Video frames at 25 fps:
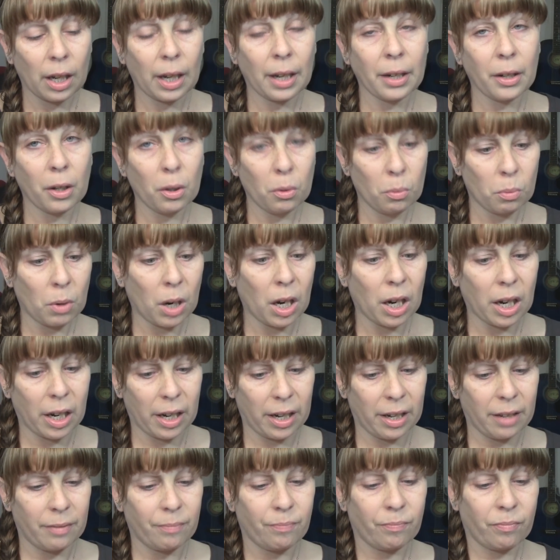I know
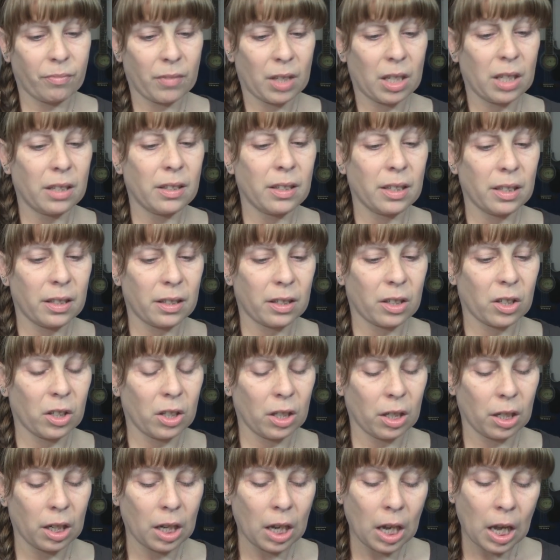why, because it's
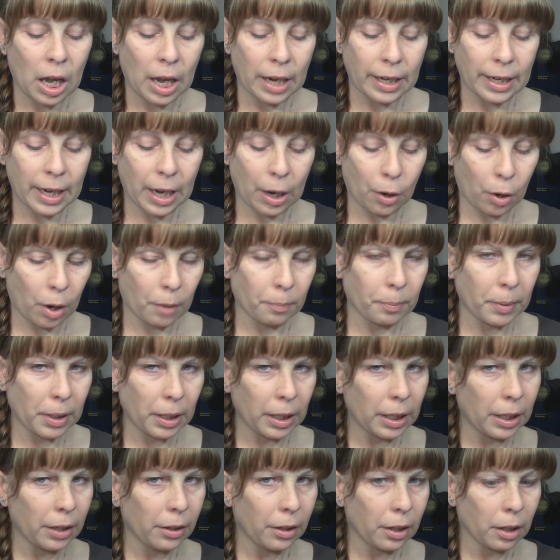good. Now, I've
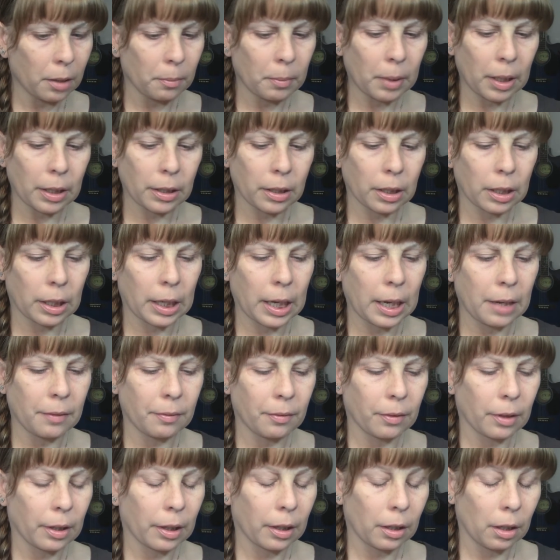been hearing about the
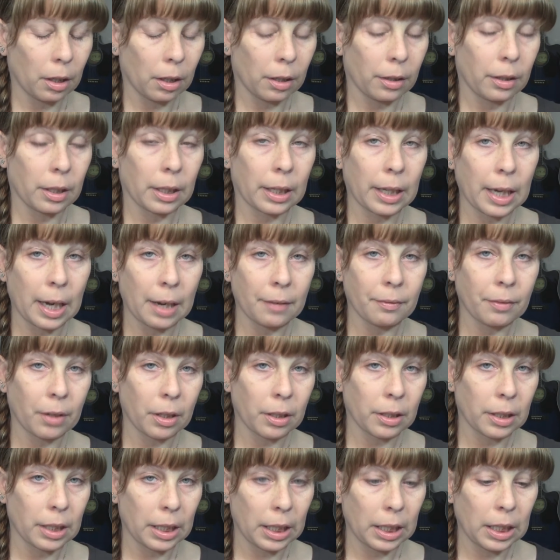Kat
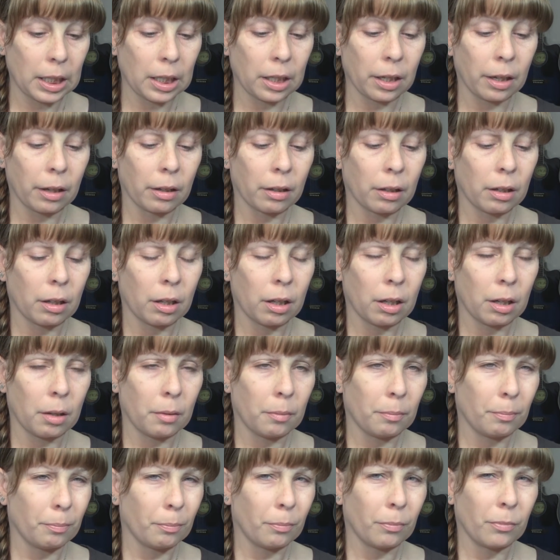Von D
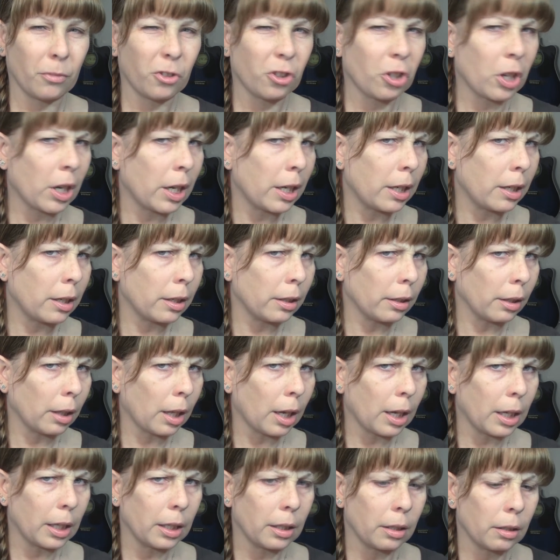Shade and
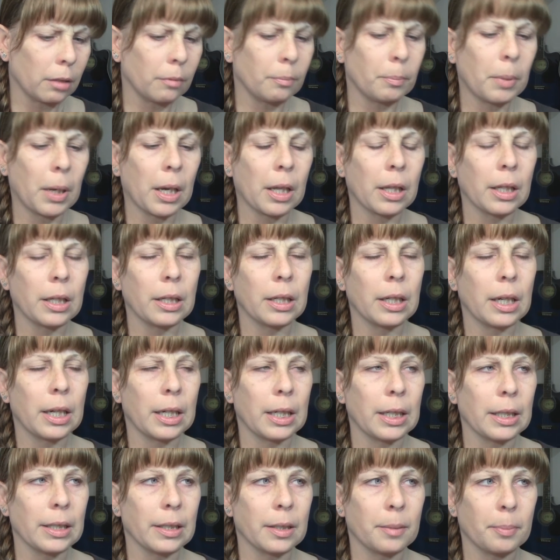Light palette,
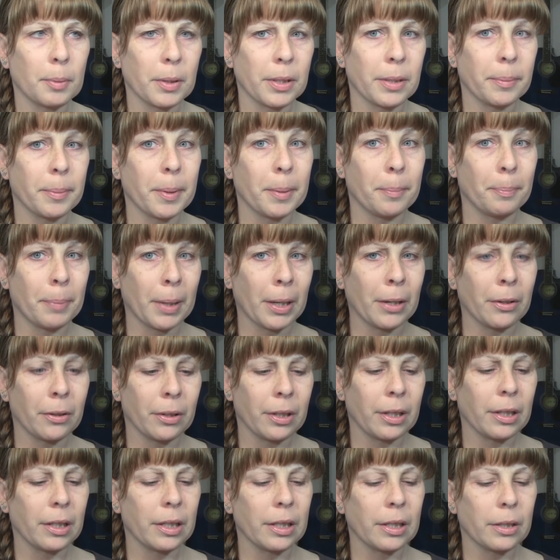and it's supposed to be
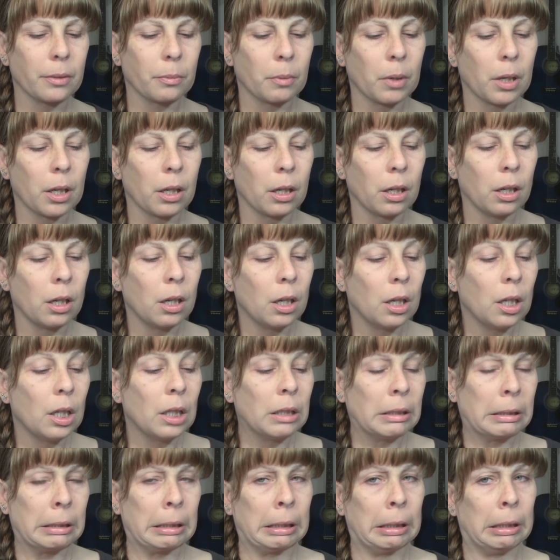better than this one.
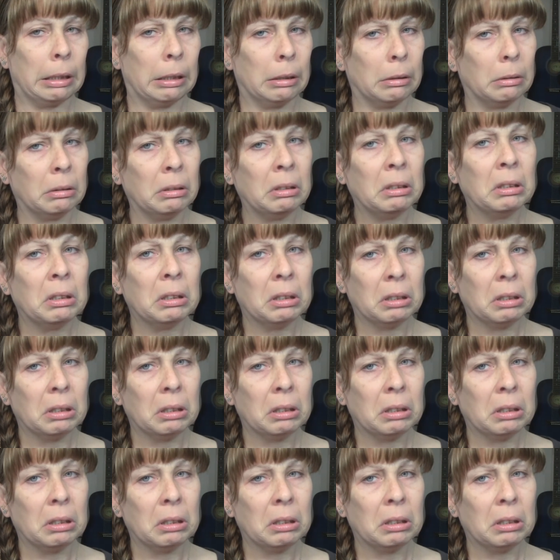So,